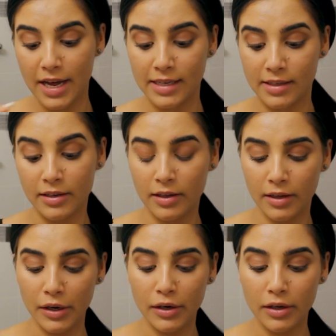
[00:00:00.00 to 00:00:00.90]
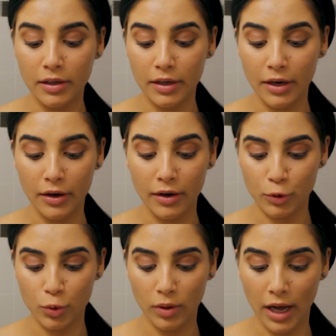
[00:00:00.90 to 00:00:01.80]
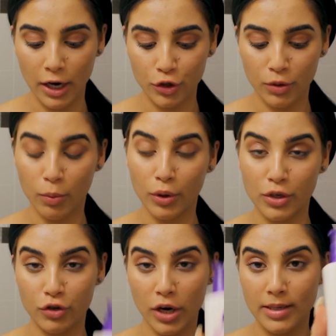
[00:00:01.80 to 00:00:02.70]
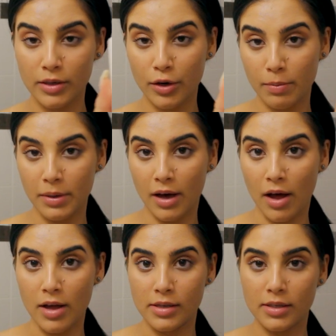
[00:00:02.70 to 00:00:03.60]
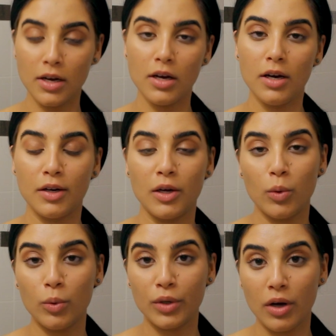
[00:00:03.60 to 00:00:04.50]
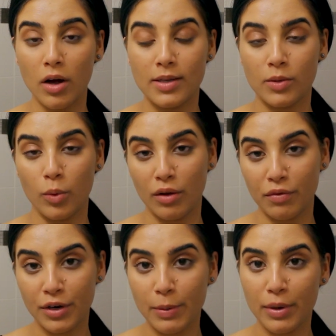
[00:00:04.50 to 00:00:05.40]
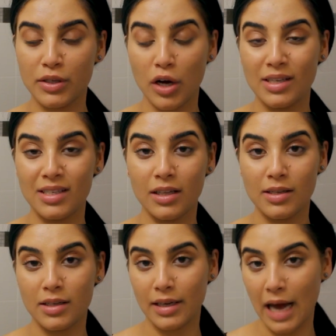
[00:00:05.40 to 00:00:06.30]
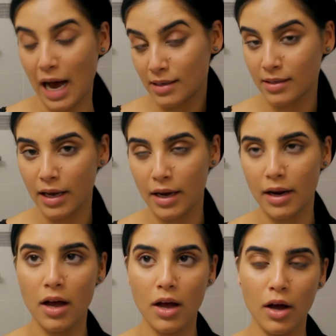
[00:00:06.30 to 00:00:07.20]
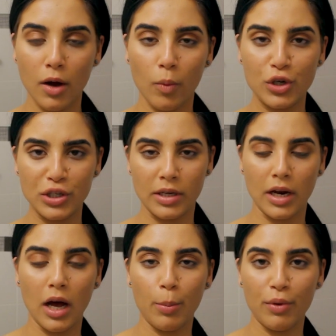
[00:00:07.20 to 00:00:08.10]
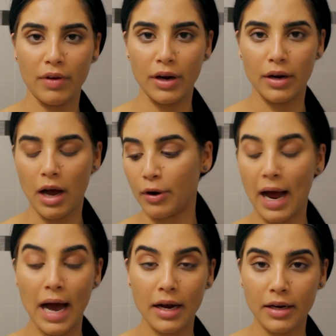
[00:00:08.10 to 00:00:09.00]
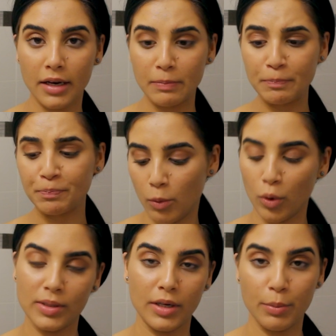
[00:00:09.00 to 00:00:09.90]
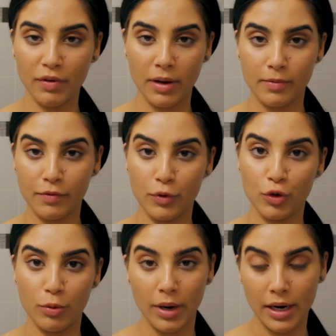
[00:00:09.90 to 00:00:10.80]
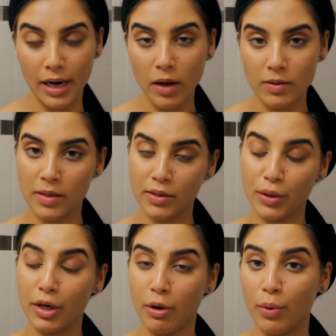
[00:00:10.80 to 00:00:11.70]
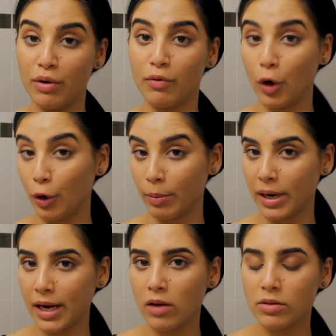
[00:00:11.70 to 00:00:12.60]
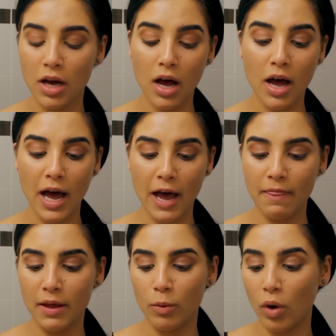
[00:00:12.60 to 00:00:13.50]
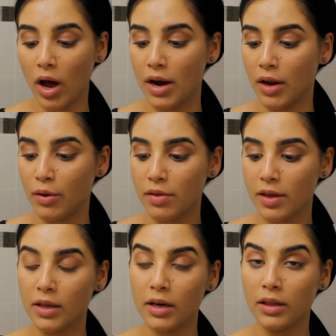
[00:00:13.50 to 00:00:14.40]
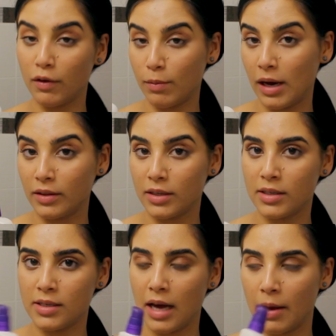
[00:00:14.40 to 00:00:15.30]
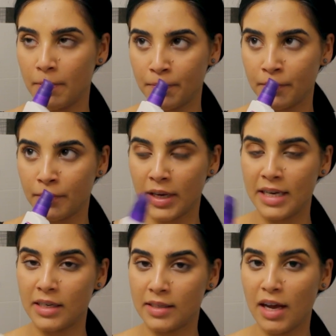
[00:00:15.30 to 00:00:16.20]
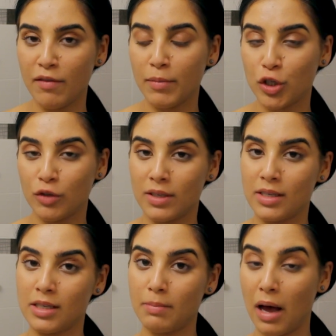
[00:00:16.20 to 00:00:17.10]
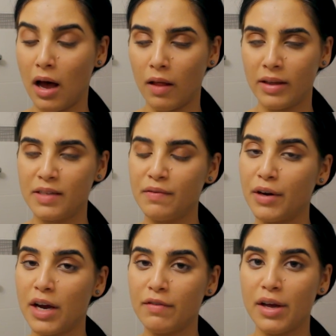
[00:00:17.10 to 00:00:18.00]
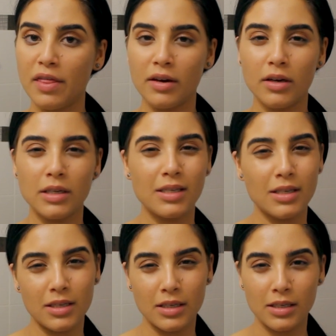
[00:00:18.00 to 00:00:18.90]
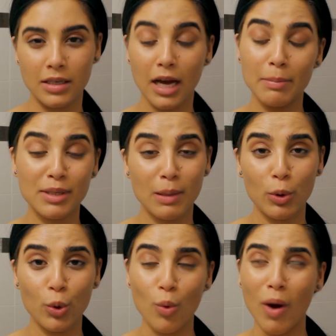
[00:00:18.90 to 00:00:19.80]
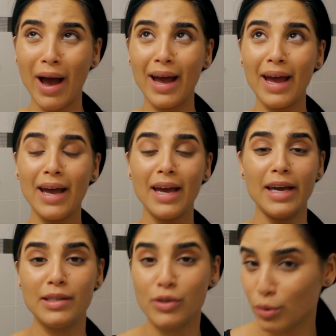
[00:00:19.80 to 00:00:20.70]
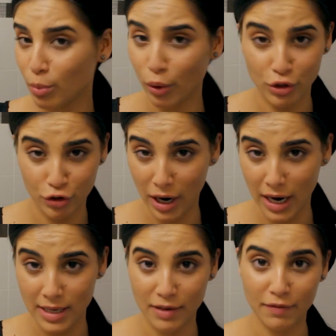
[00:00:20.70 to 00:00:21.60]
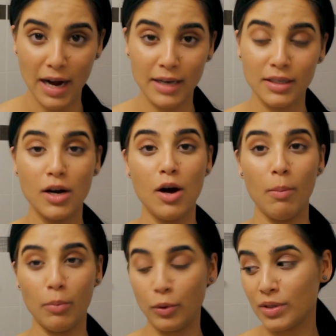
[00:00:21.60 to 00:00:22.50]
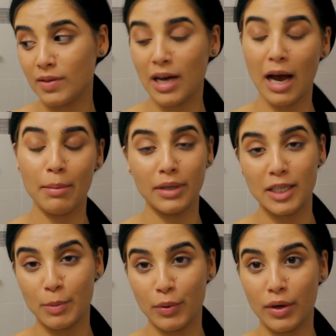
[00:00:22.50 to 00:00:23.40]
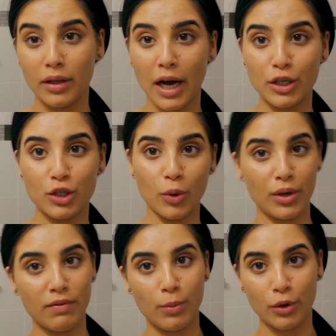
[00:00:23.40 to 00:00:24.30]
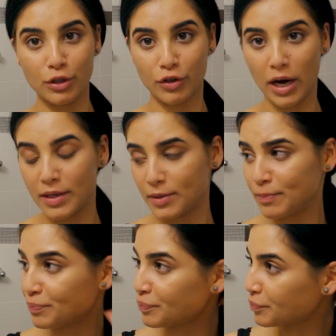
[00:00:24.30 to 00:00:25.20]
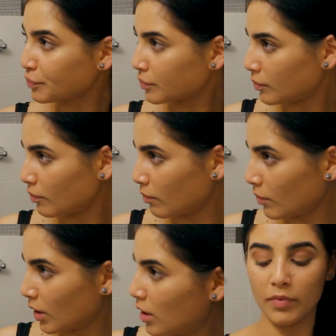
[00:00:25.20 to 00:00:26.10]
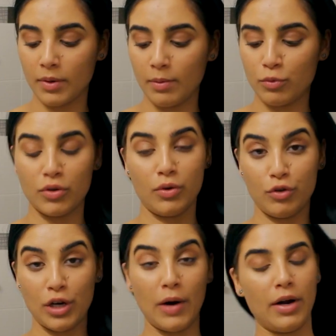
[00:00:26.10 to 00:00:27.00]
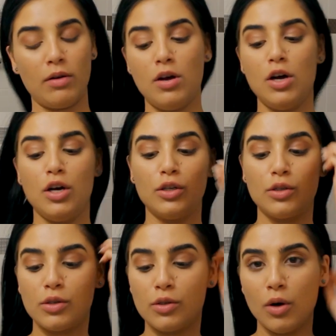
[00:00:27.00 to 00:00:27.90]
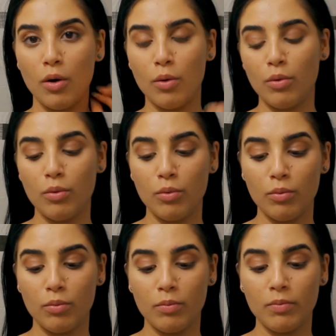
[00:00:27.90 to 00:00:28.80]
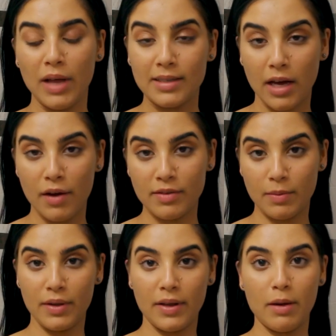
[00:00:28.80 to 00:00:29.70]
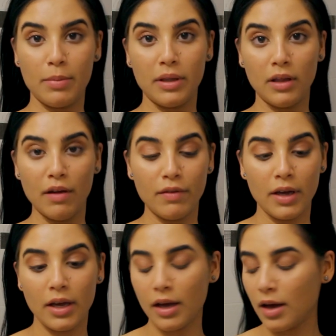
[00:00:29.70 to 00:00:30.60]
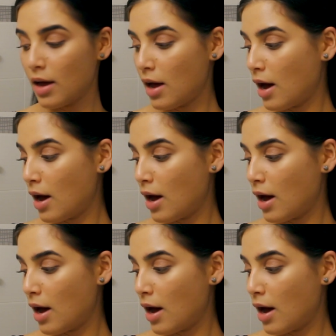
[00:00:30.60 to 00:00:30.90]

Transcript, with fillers: is the Clean and Clear Dual Action Moisturizer because not only is it oil free, but it's got salicylic acid, which is going to help prevent your acne um, or it's going to prevent future breakouts and it's going to get rid of current breakouts. And then another thing that I love about this is that it doesn't have much of a smell. It's very, very thin consistency. I'm someone who hates to moisturize. In fact, most of the time, let's be real, I don't even moisturize. I'm just gonna go shower now. So that's kind of something that I've been loving.